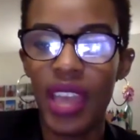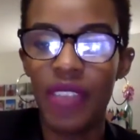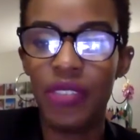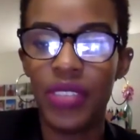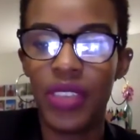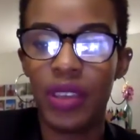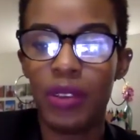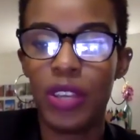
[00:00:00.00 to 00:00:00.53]

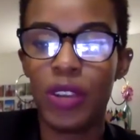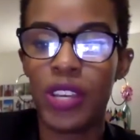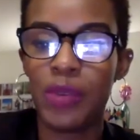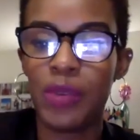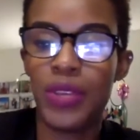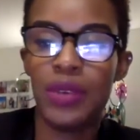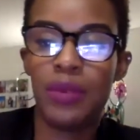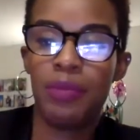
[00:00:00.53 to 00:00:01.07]
the
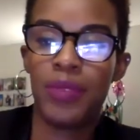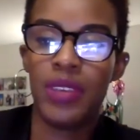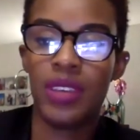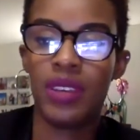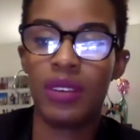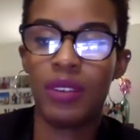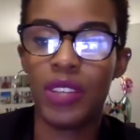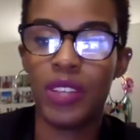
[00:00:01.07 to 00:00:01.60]

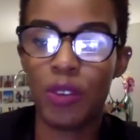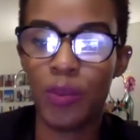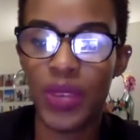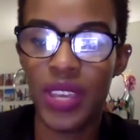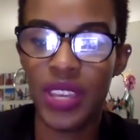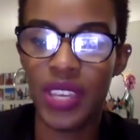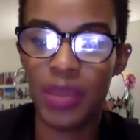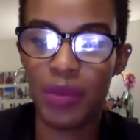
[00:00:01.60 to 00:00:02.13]

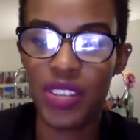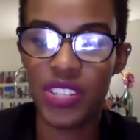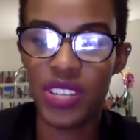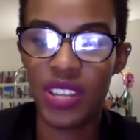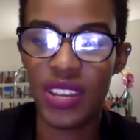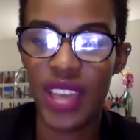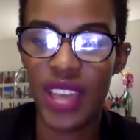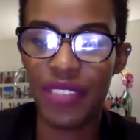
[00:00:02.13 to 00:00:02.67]
European
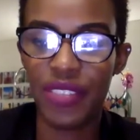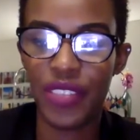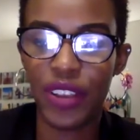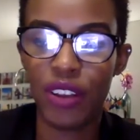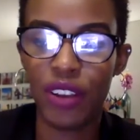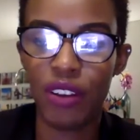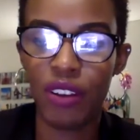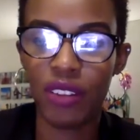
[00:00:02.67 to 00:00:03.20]
Commission at
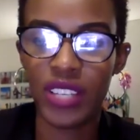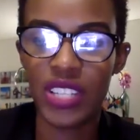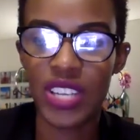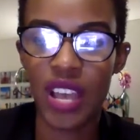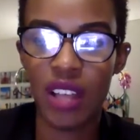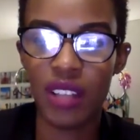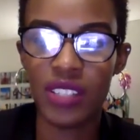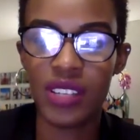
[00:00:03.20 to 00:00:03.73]
their early
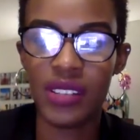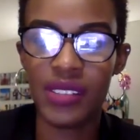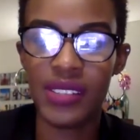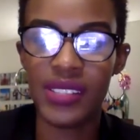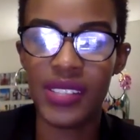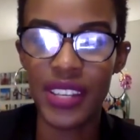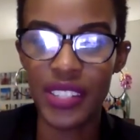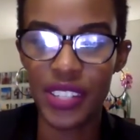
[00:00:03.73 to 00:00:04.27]
childhood
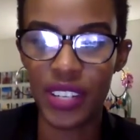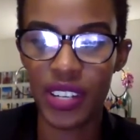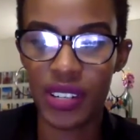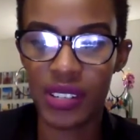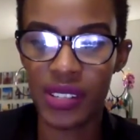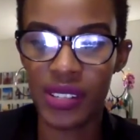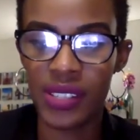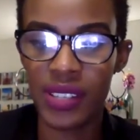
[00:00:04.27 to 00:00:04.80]

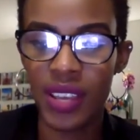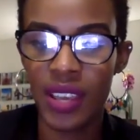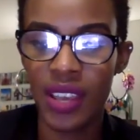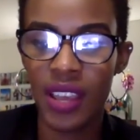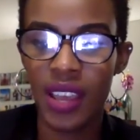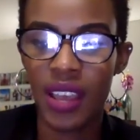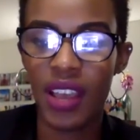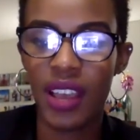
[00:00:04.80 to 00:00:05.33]
centers,
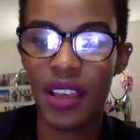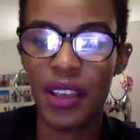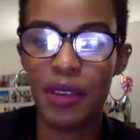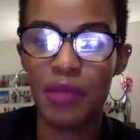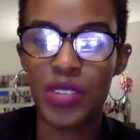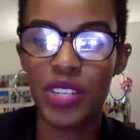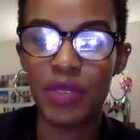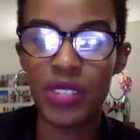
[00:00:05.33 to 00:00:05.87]

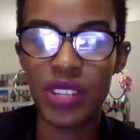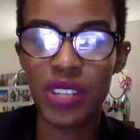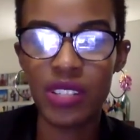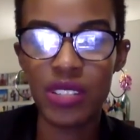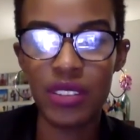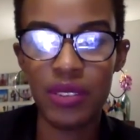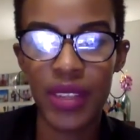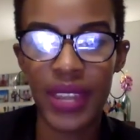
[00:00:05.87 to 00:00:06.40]
she returned
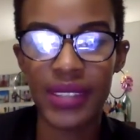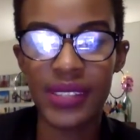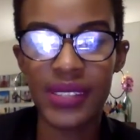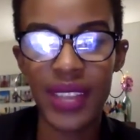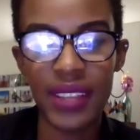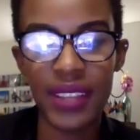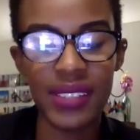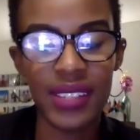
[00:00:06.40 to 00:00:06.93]
to the United
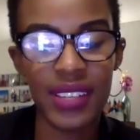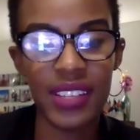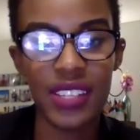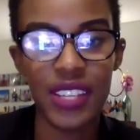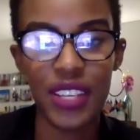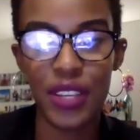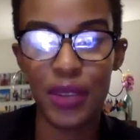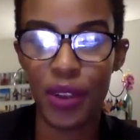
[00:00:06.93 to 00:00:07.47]
States to
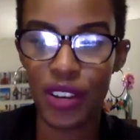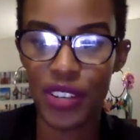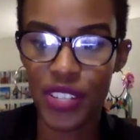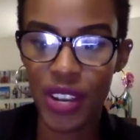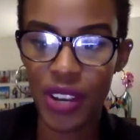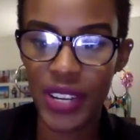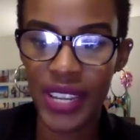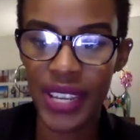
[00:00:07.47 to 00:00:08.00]
continue her
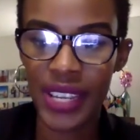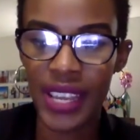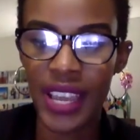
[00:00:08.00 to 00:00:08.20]
journey